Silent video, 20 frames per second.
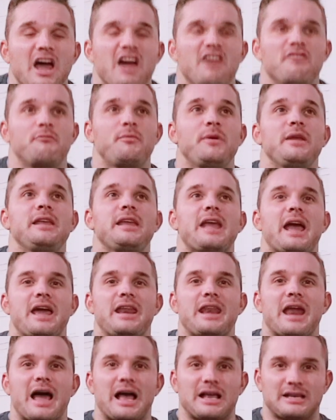I've been
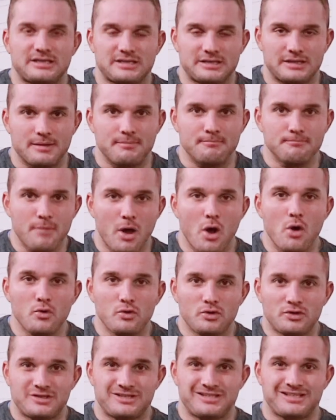getting asked the
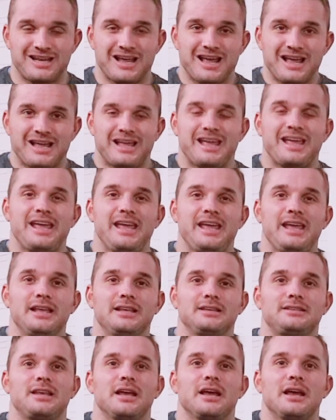most
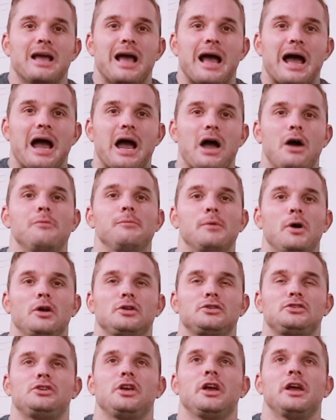is, how
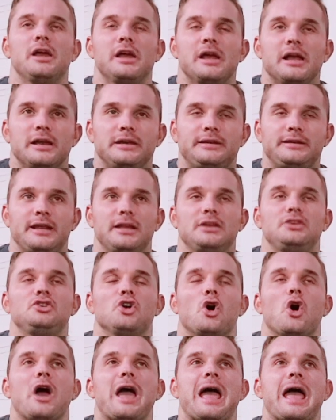much did
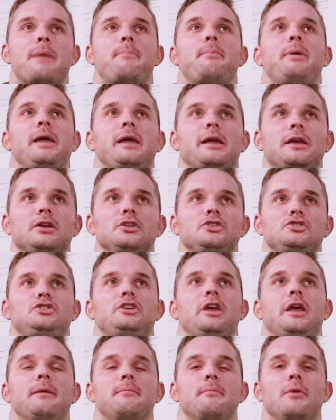your epic
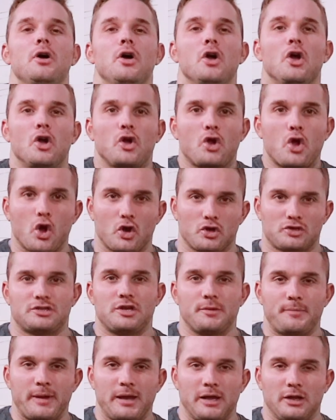gym cost
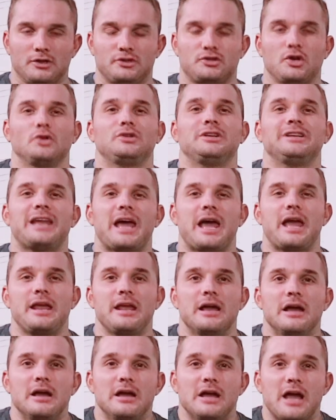to build? So
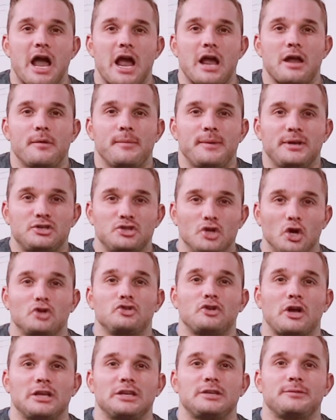today I'm going to be so
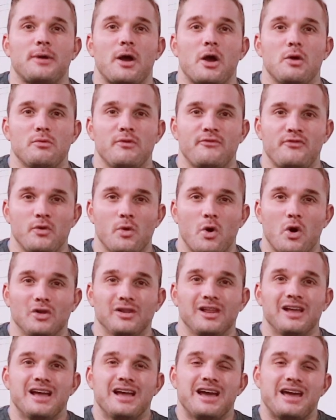transparent with you
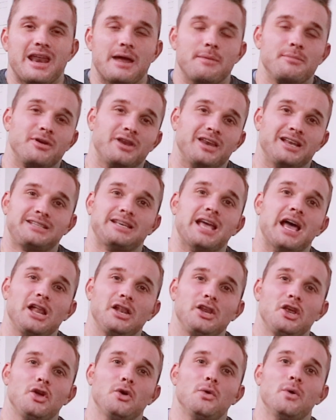all, and I'm going to
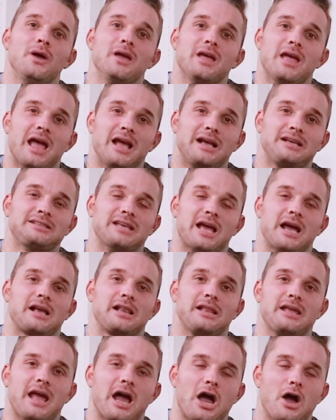tell you
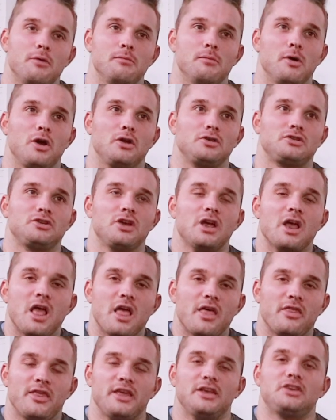exactly how much
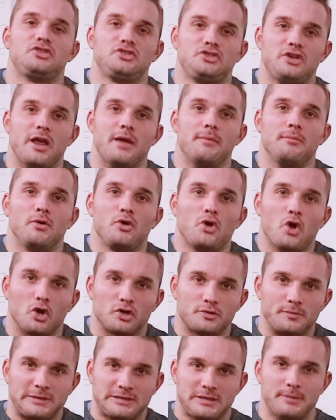this gym
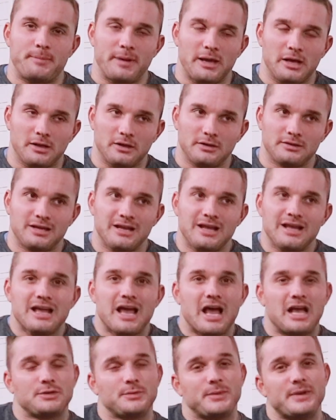cost me to build.
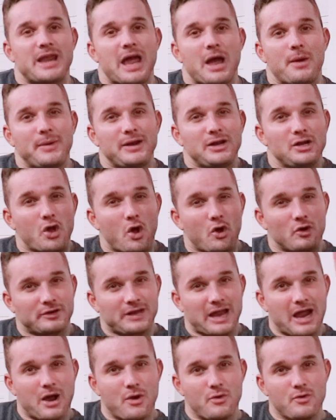As we're now in
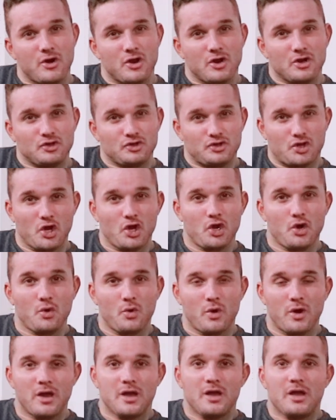lockdown
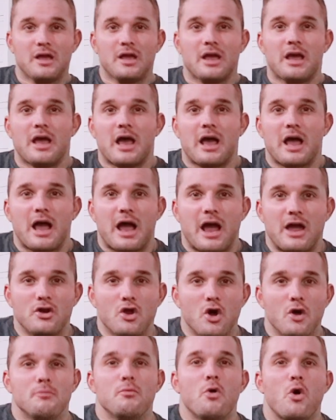2, I
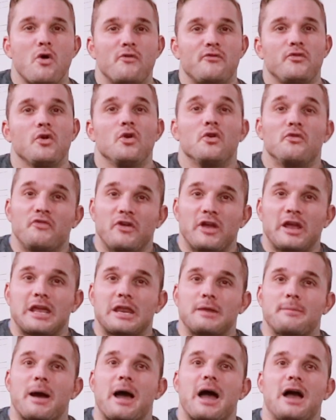know more of you are
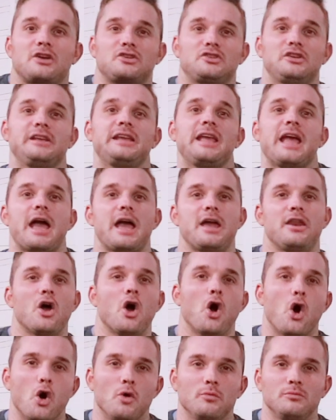thinking about actually getting a
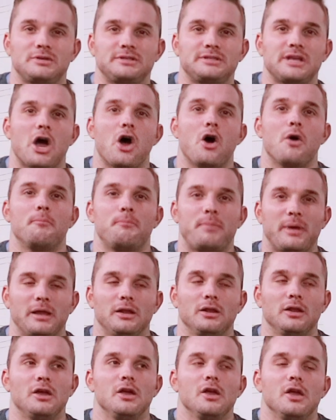home setup
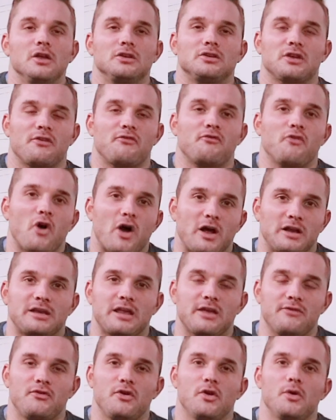built, so I thought I'd
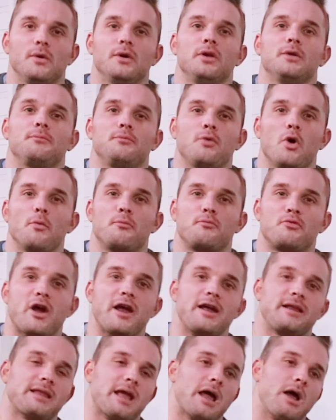give you a
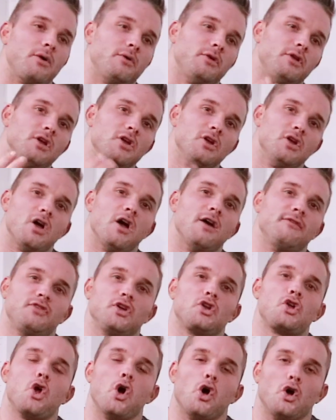breakdown of
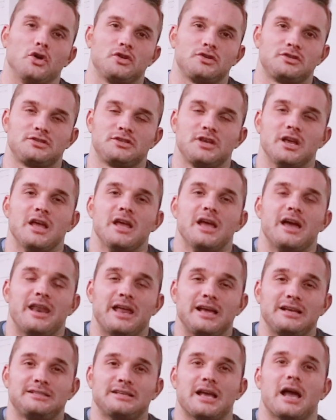the costs
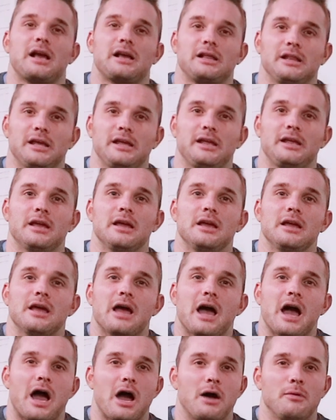and exactly
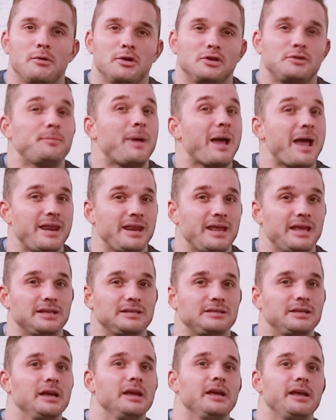how much
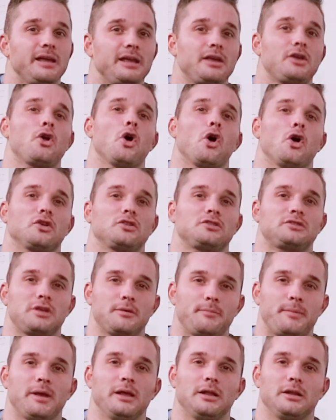pennies it costs to
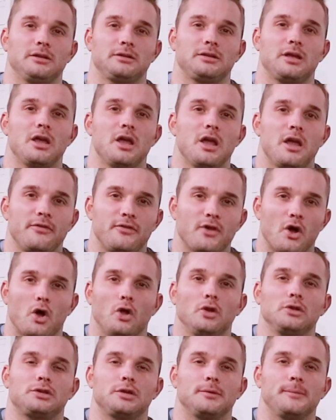build the
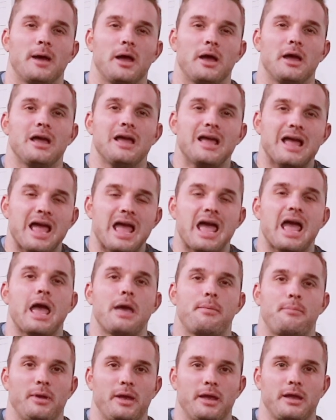ultimate
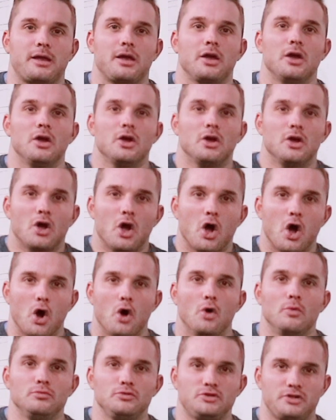epic
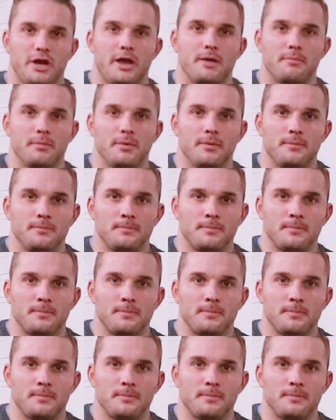home gym.